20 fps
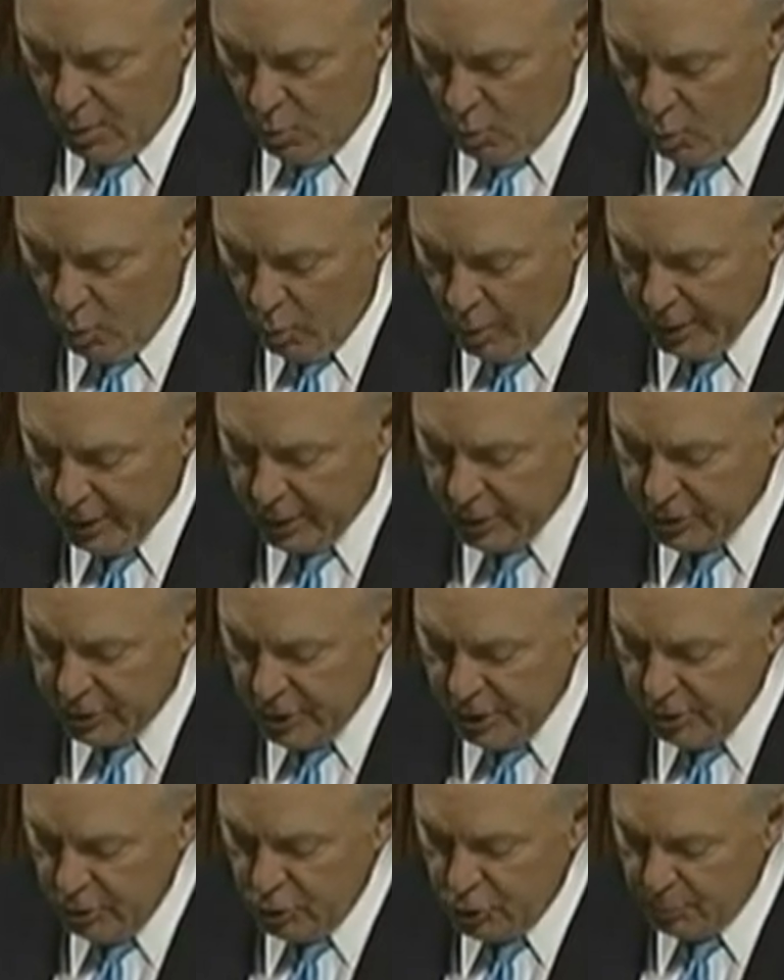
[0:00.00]
Will we
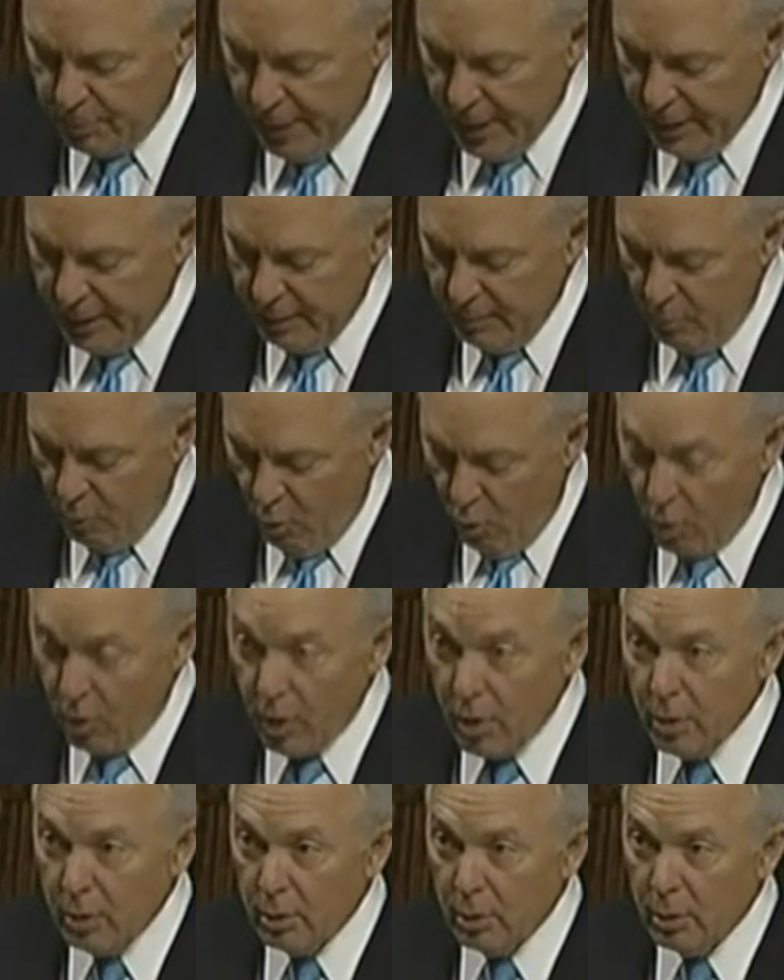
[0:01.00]
continue spending
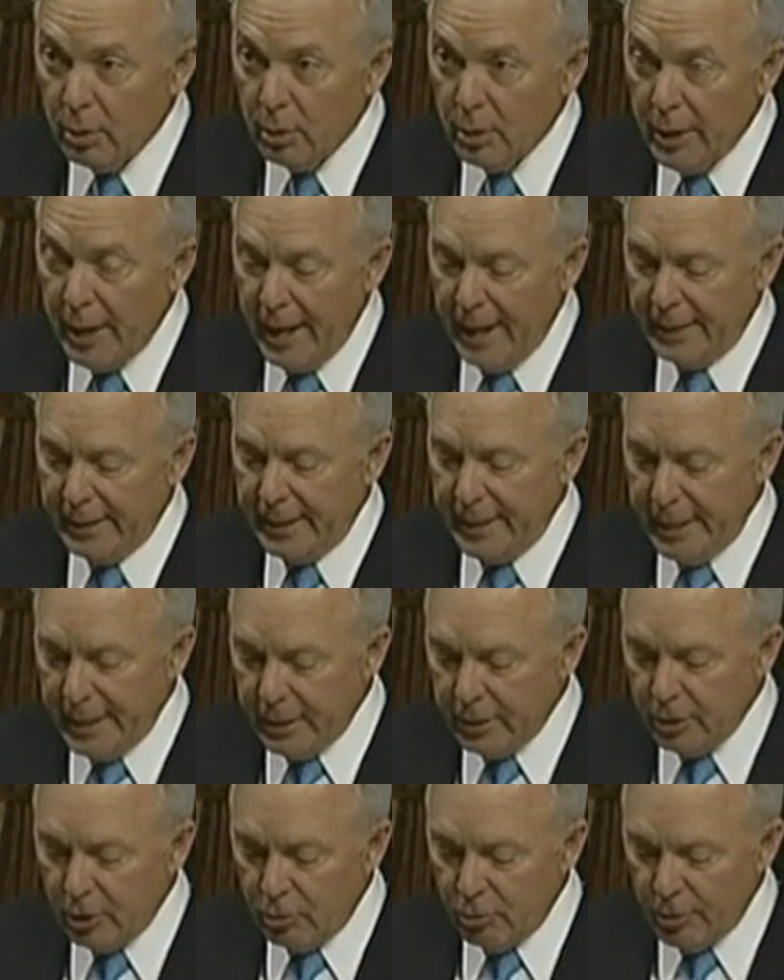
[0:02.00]
more and
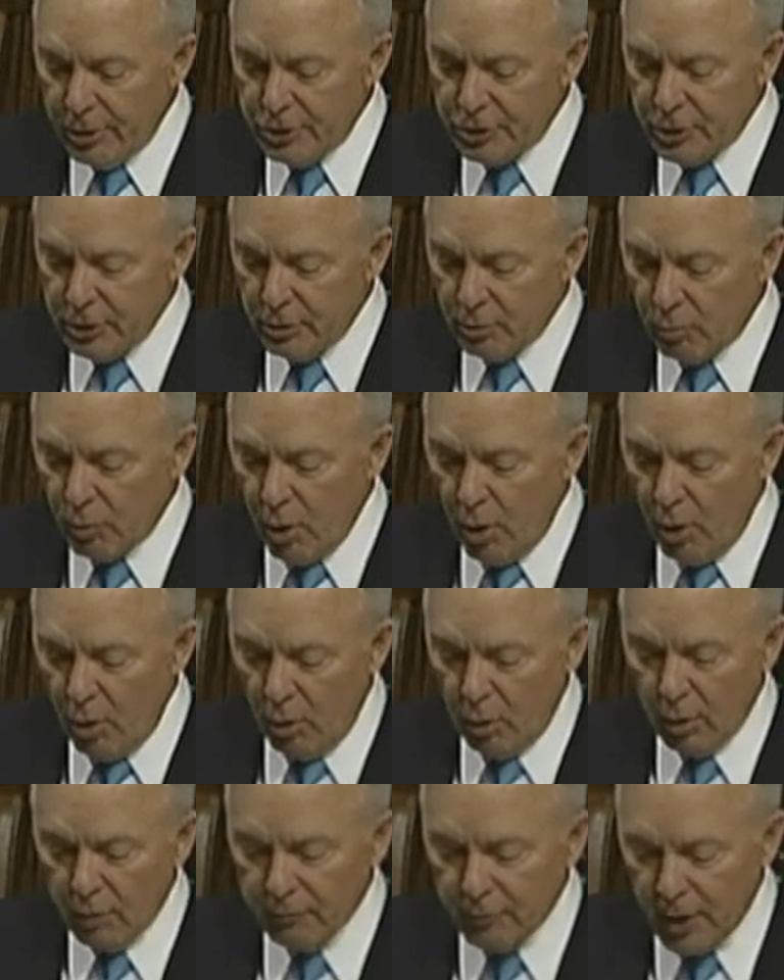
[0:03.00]
increasing the
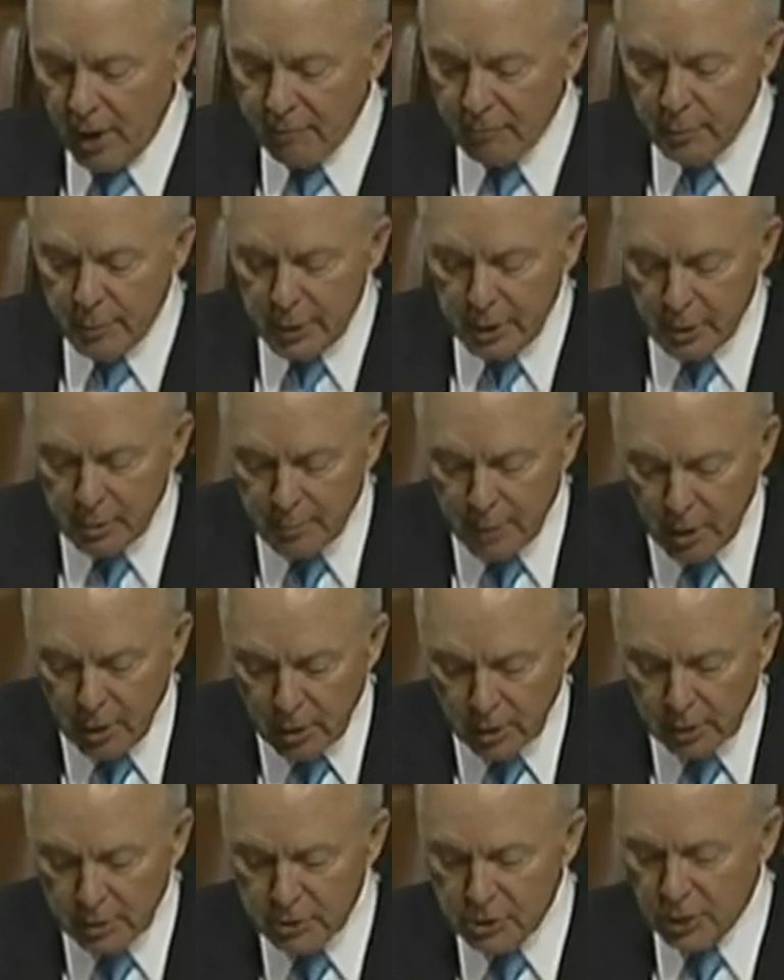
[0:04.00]
role of government in
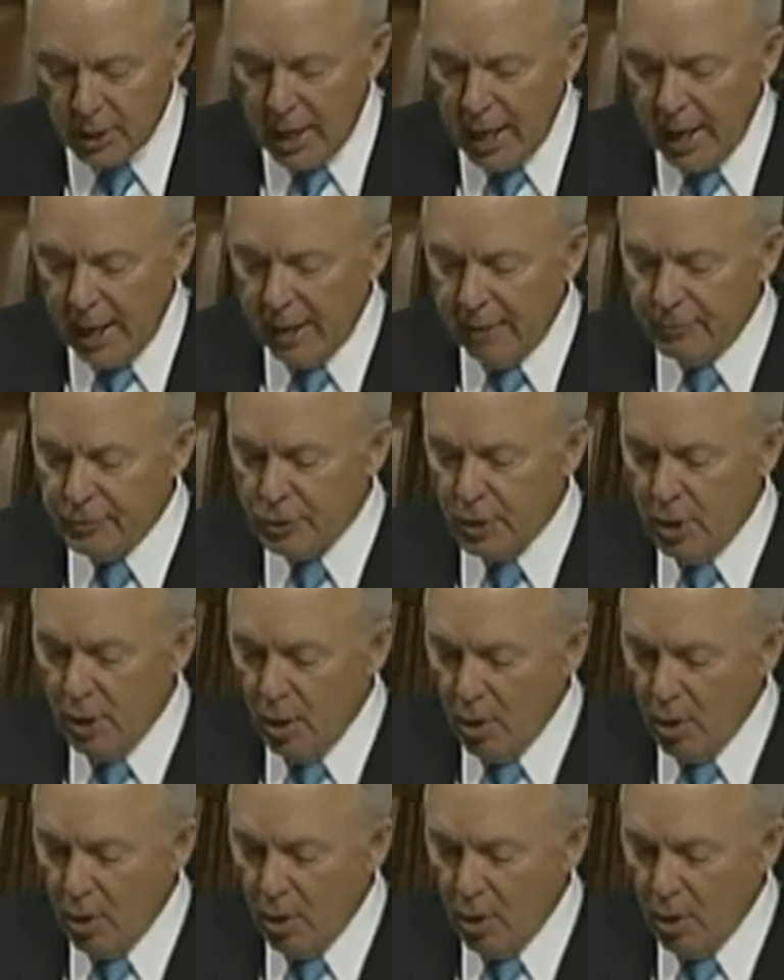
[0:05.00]
Americans' lives,